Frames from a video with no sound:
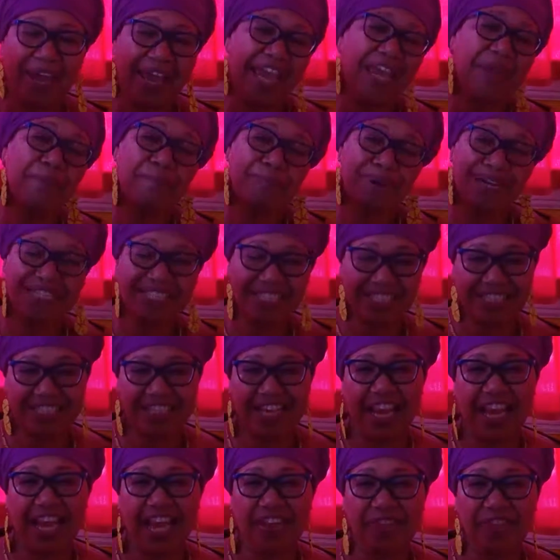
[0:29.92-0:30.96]
8 bunches
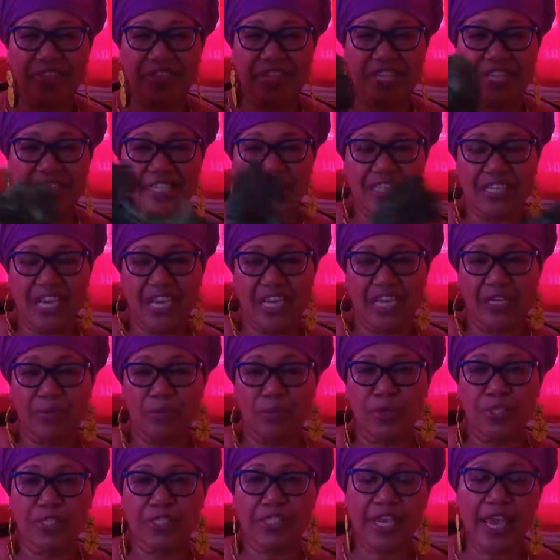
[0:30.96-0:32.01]
I have of these, and it was